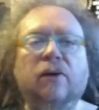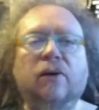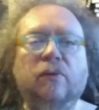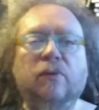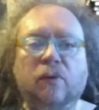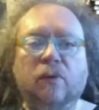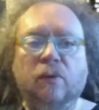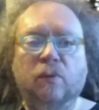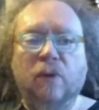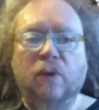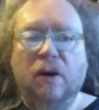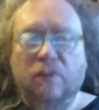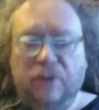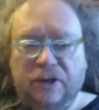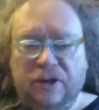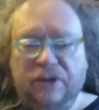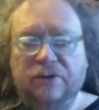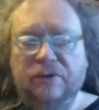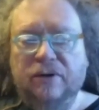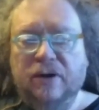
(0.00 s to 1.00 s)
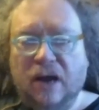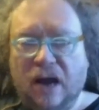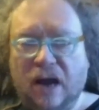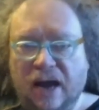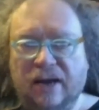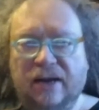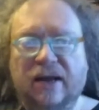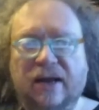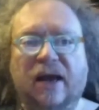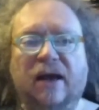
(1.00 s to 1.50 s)
what we do
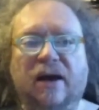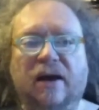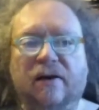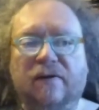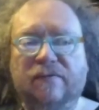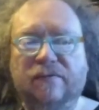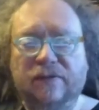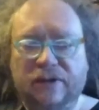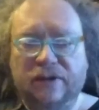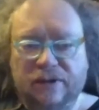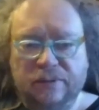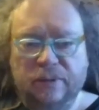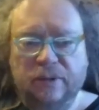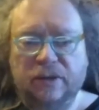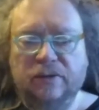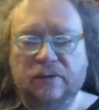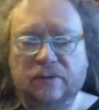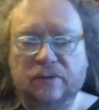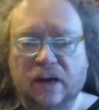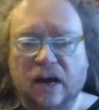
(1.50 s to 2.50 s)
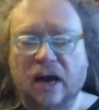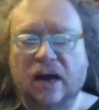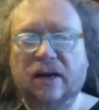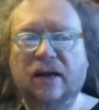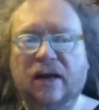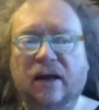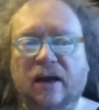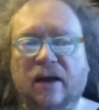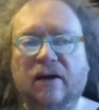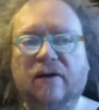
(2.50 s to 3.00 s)
not have is we do not
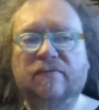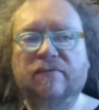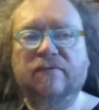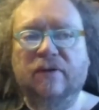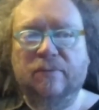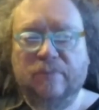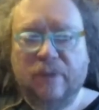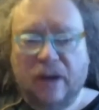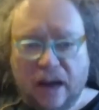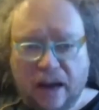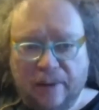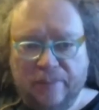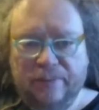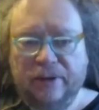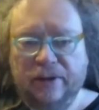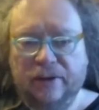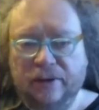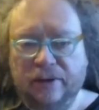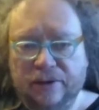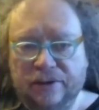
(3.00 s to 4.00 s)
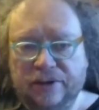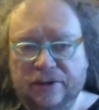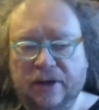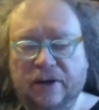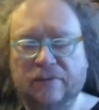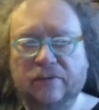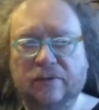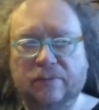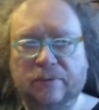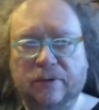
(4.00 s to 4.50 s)
have a popular
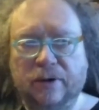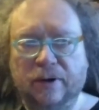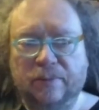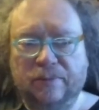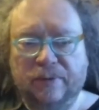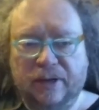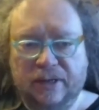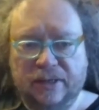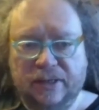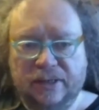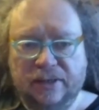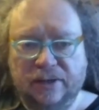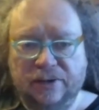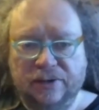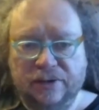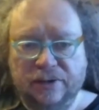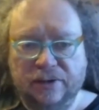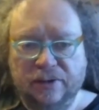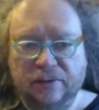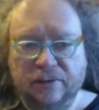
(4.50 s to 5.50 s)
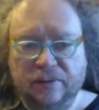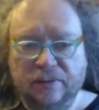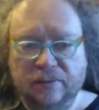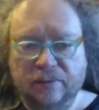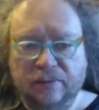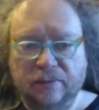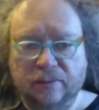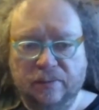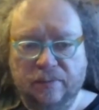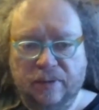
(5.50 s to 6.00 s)
general purpose social
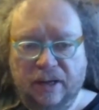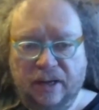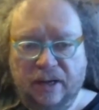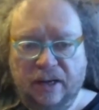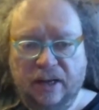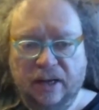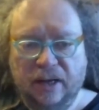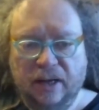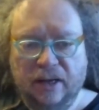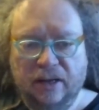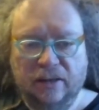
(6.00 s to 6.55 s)
media